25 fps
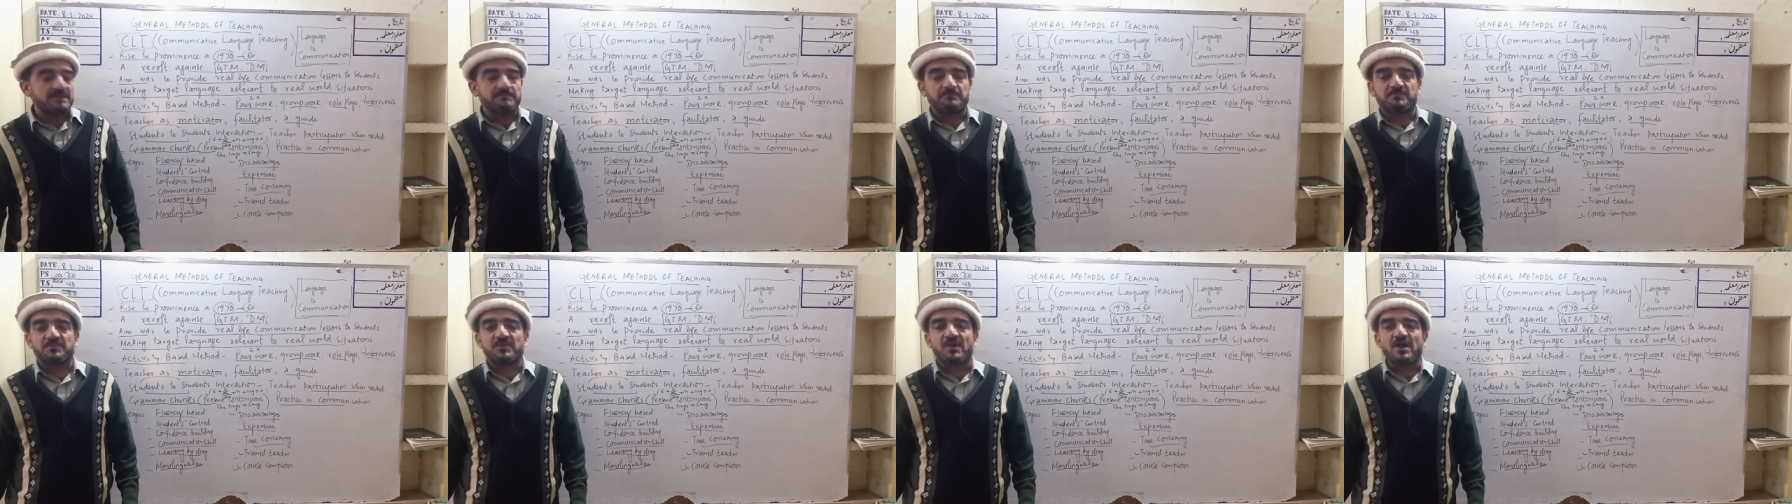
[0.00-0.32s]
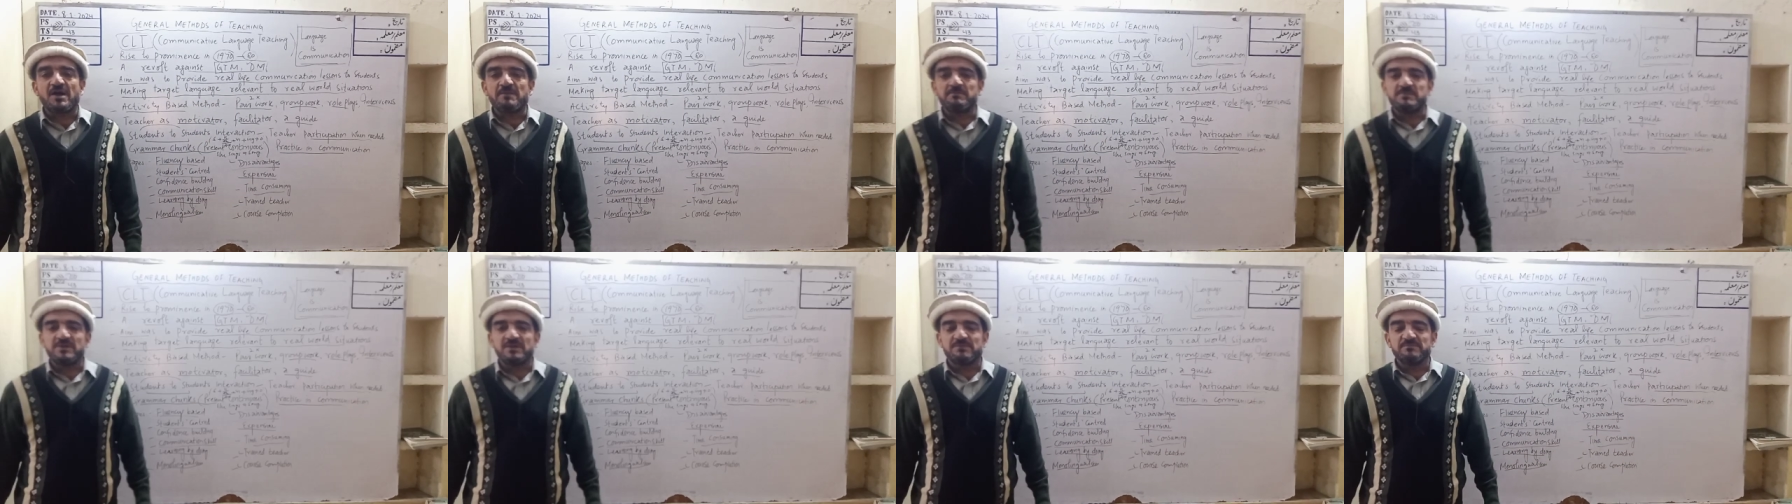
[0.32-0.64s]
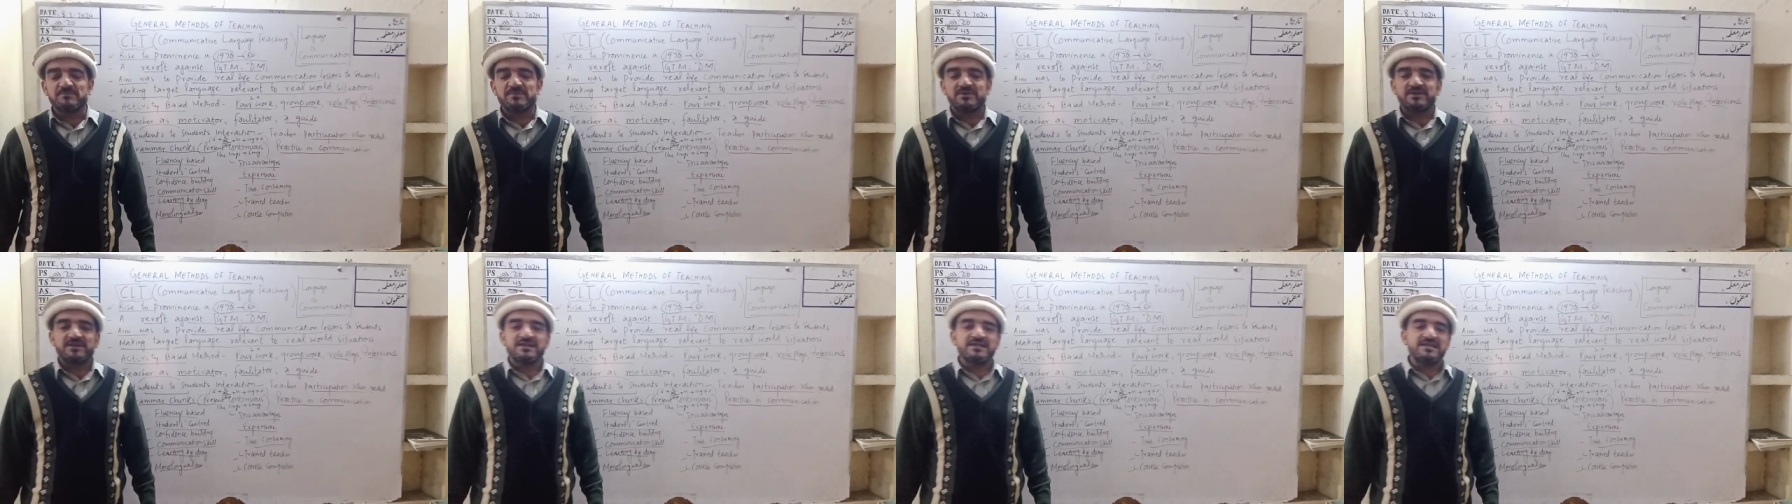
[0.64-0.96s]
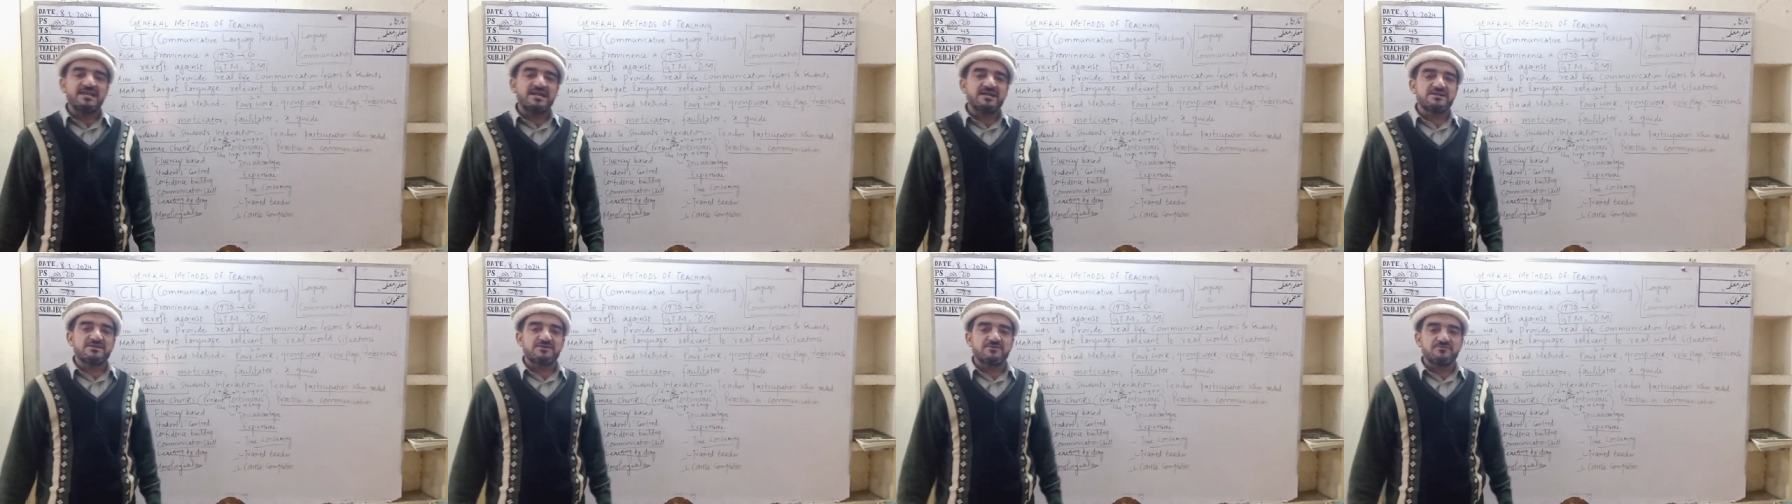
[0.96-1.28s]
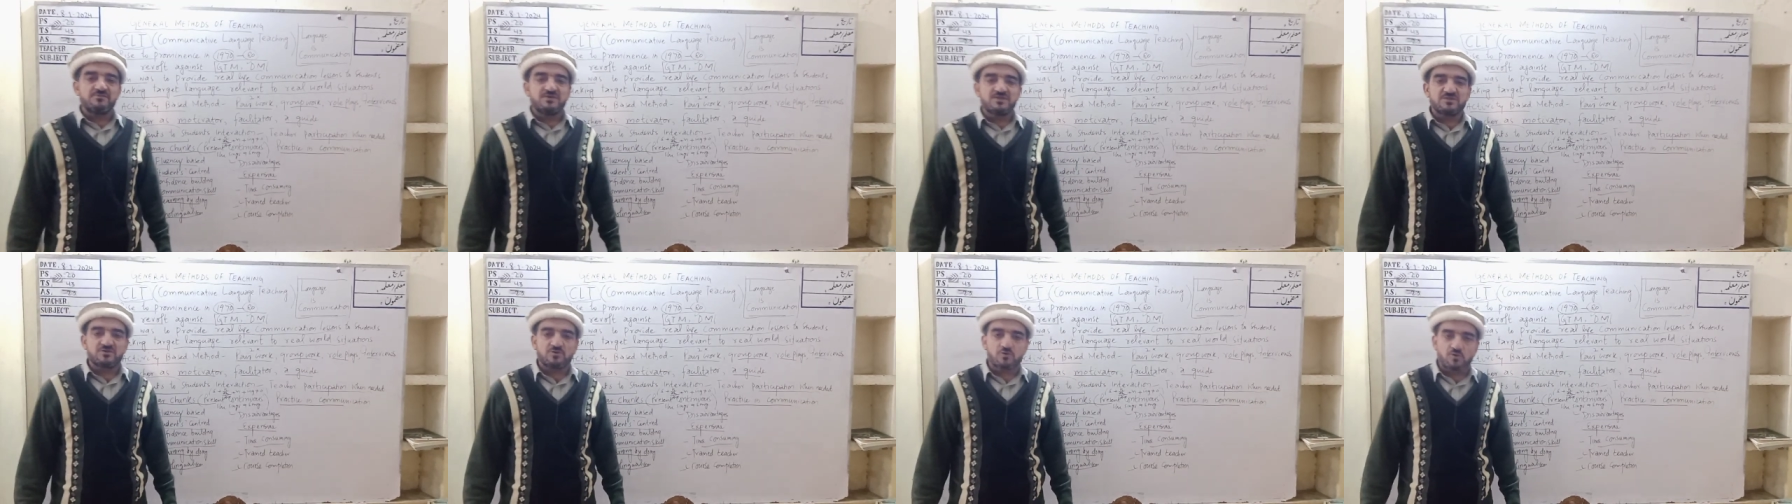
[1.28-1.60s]
problem
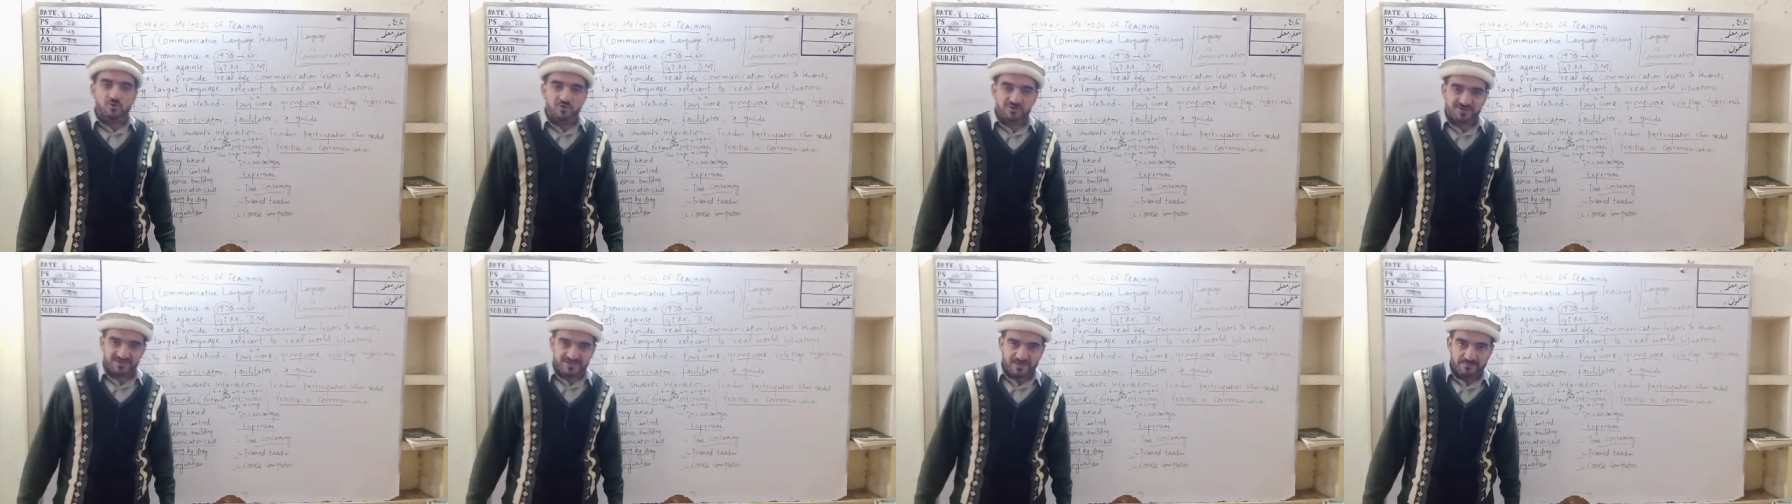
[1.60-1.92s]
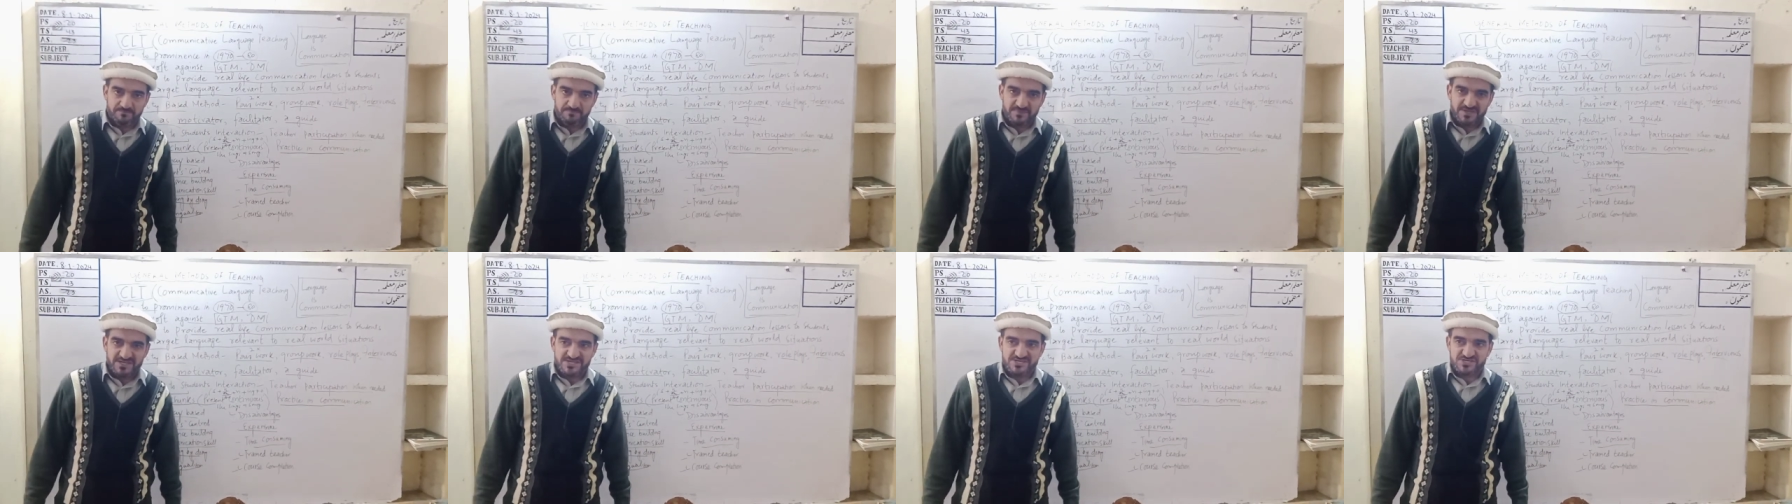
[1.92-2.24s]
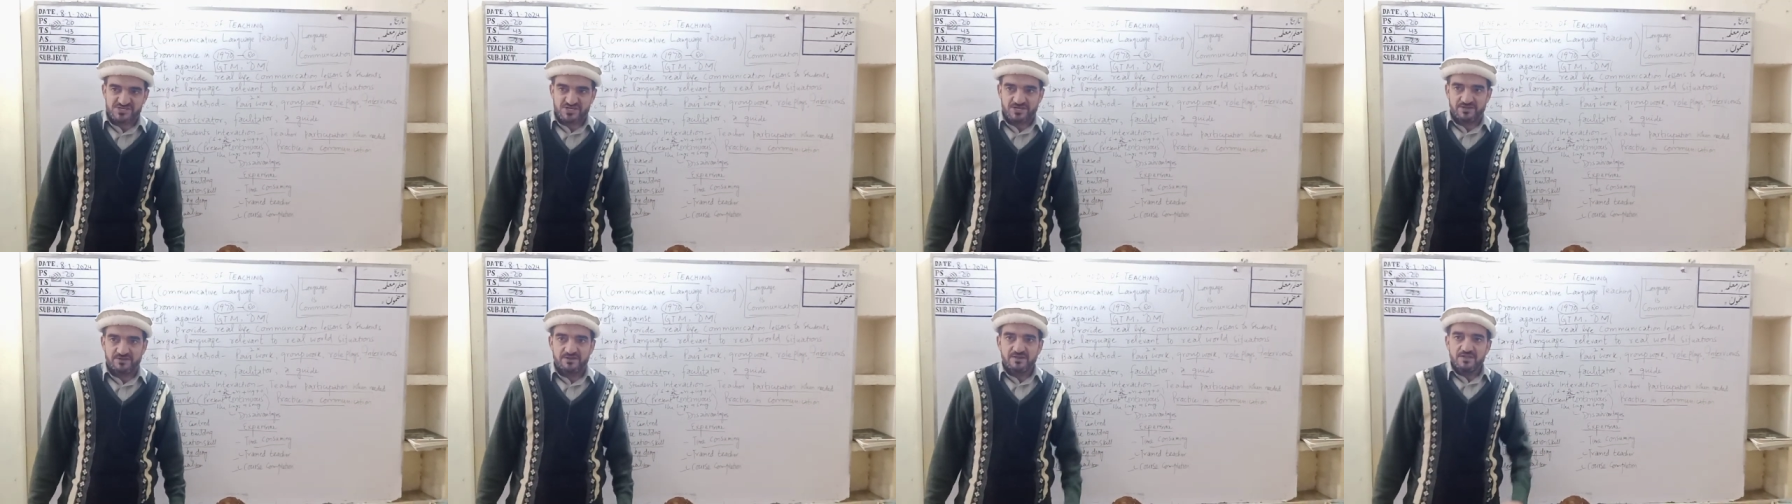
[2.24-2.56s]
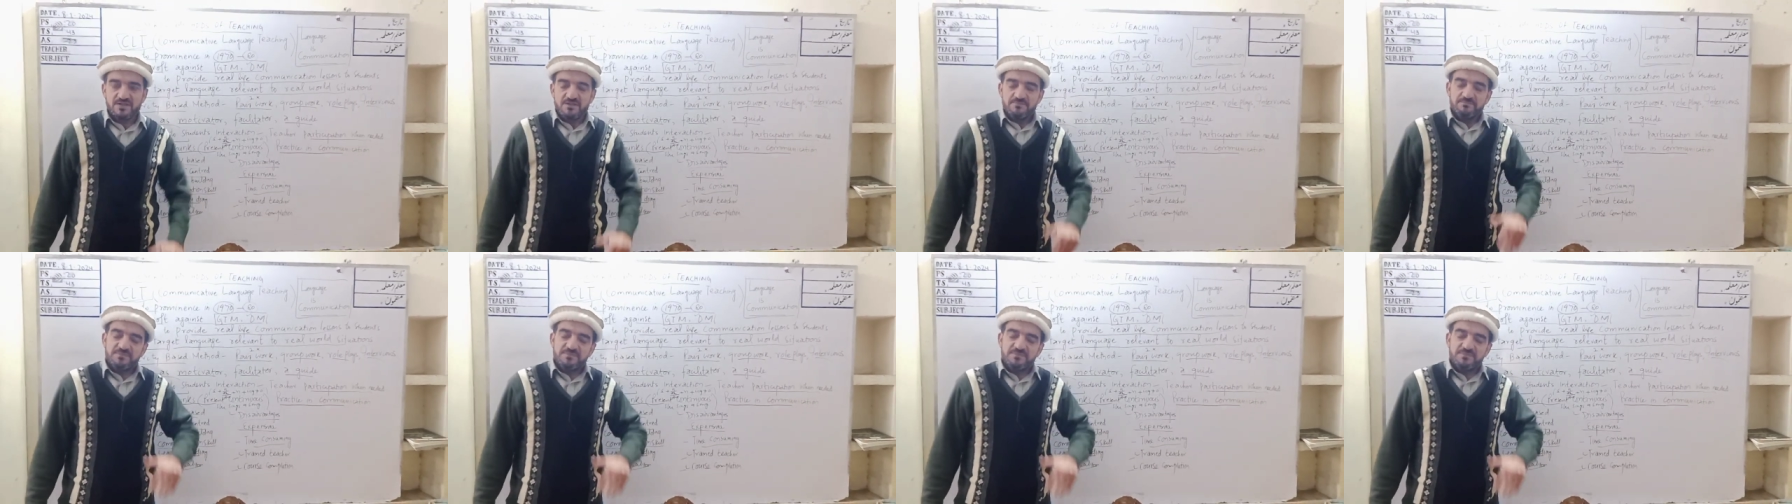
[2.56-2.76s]
related with course completion,